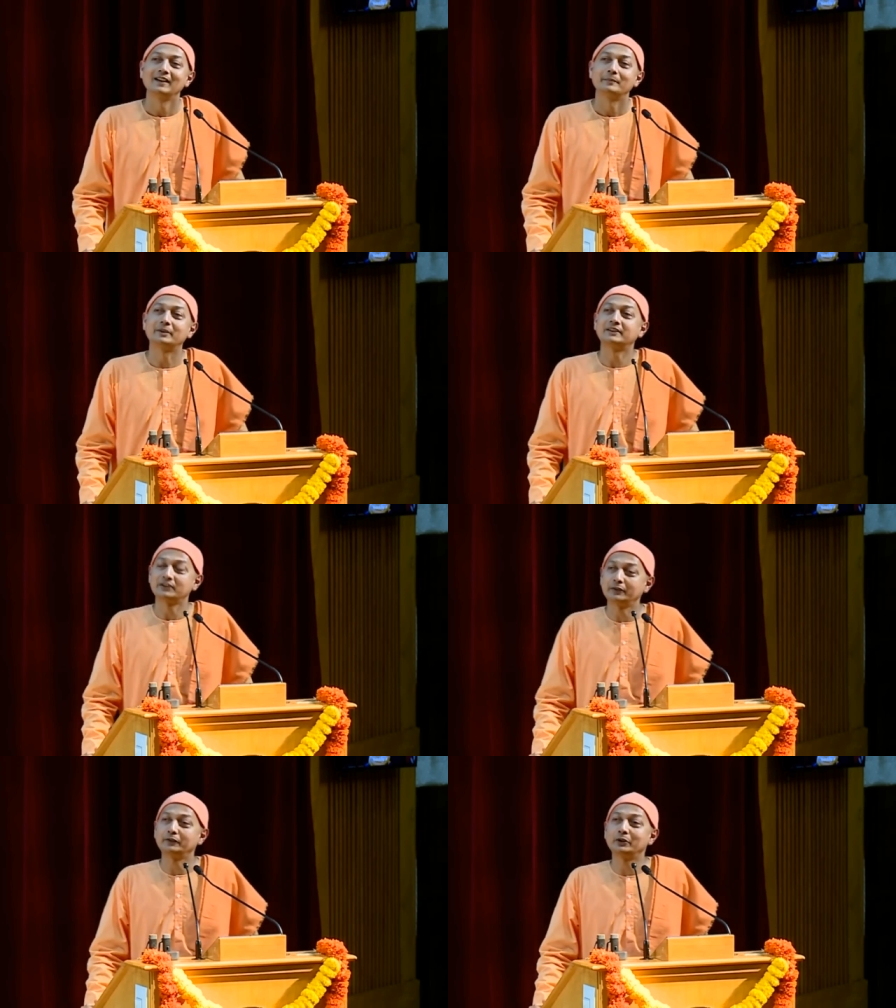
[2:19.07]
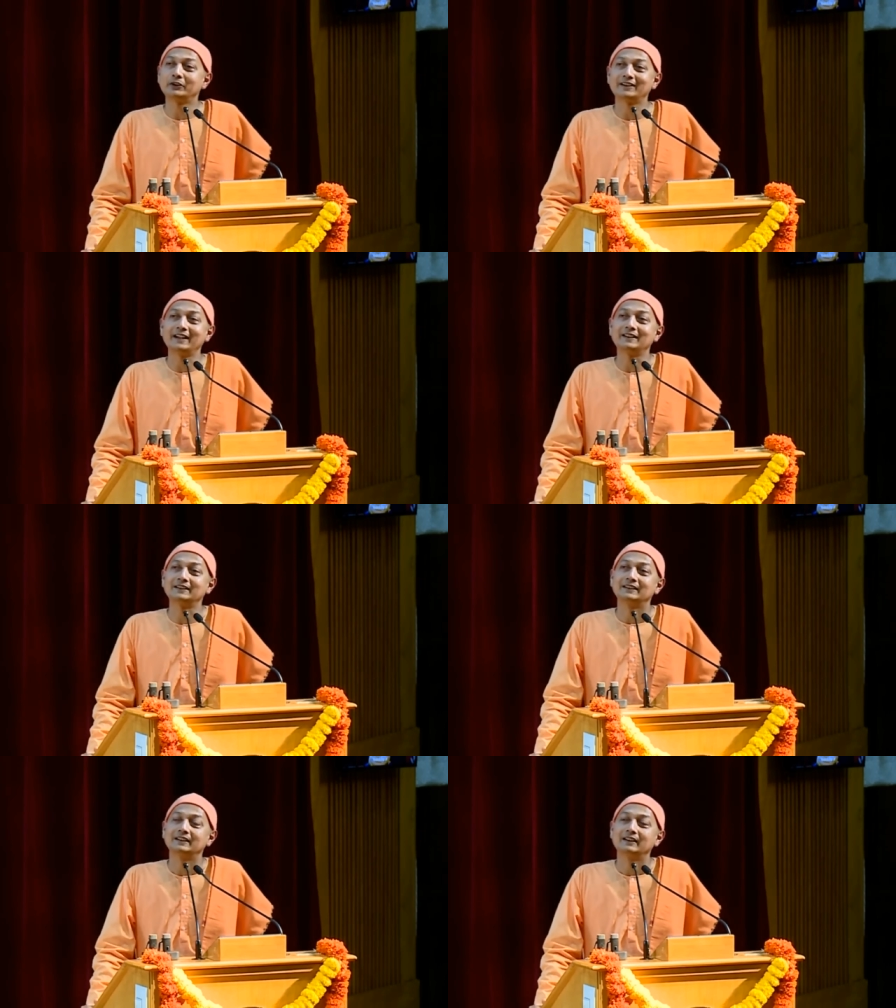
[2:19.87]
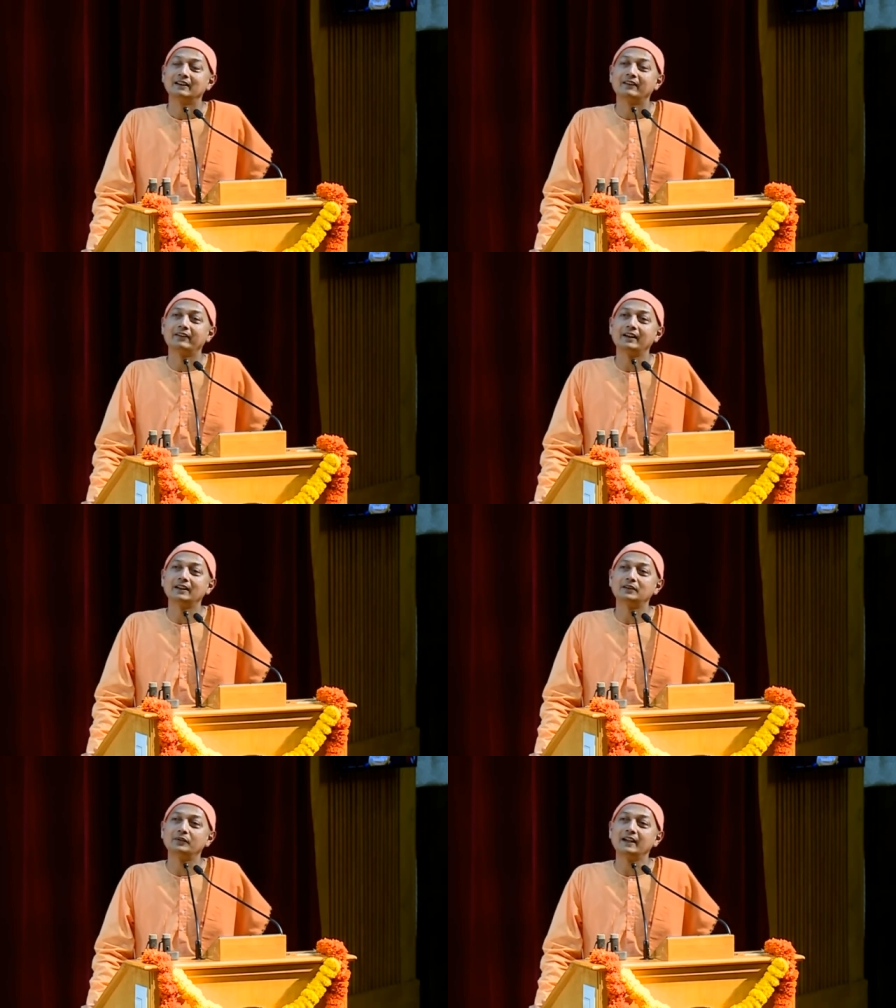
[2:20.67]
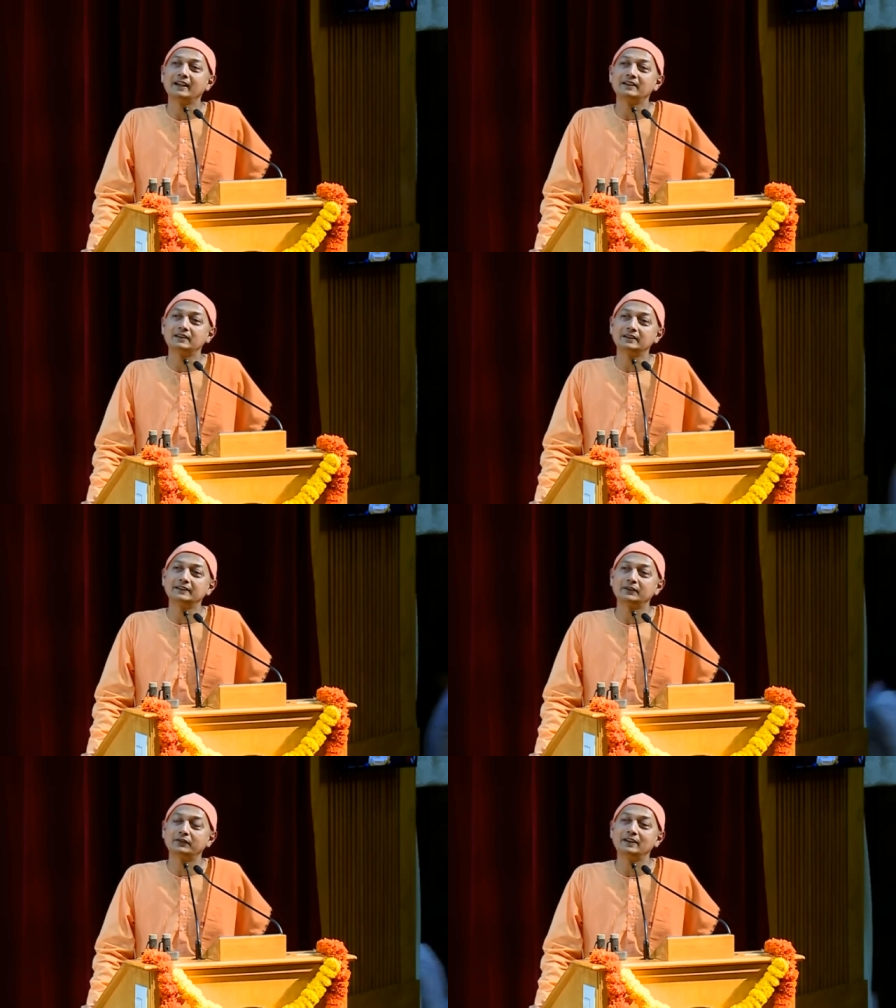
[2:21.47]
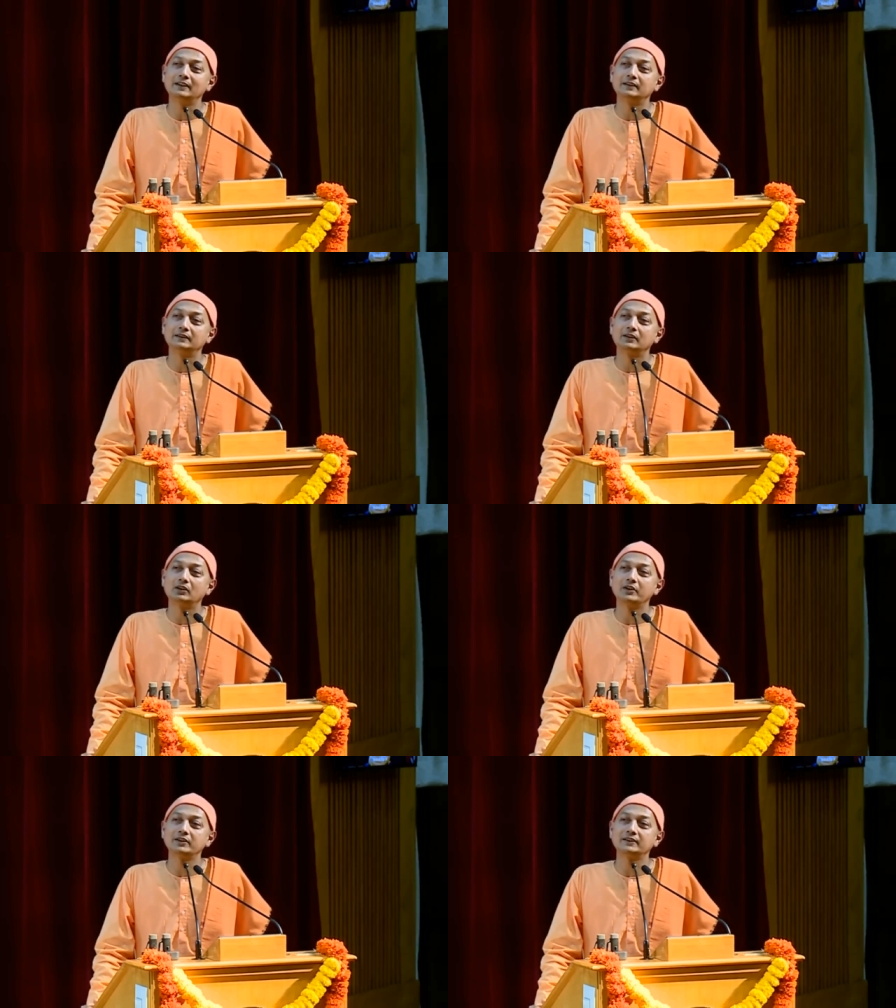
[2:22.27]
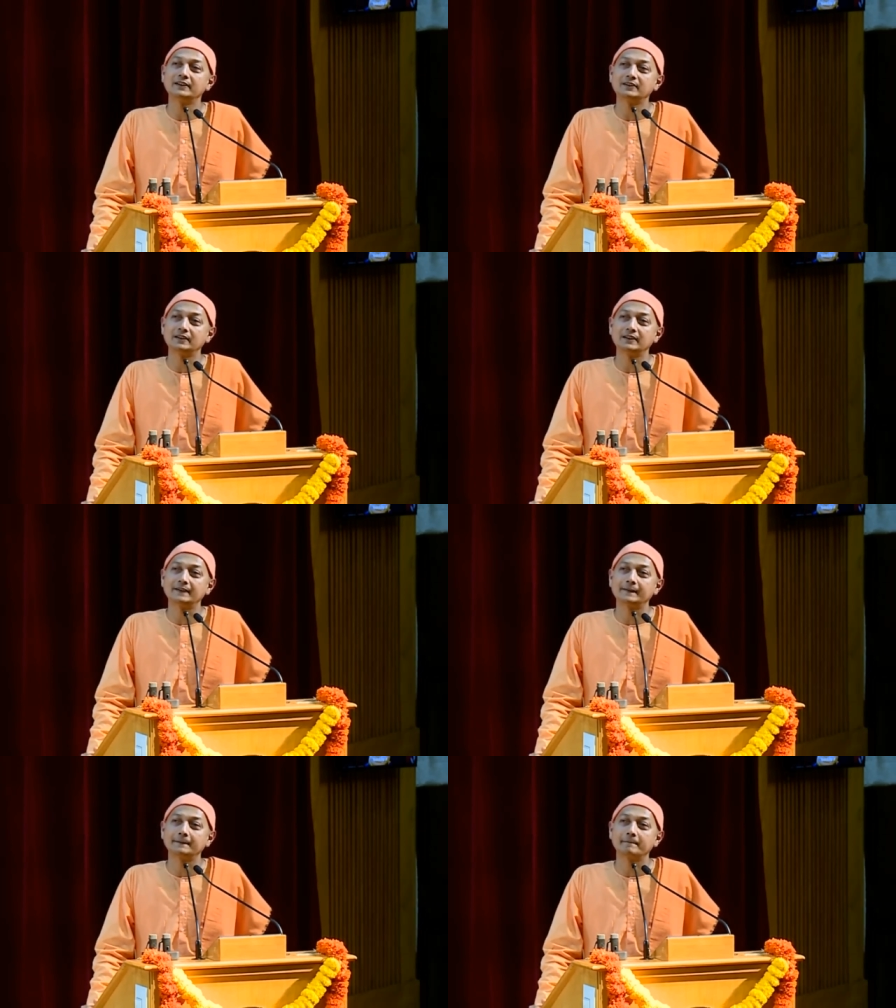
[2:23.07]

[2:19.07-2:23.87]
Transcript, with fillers: But Christoph Koch said that when I entered this field, consciousness studies.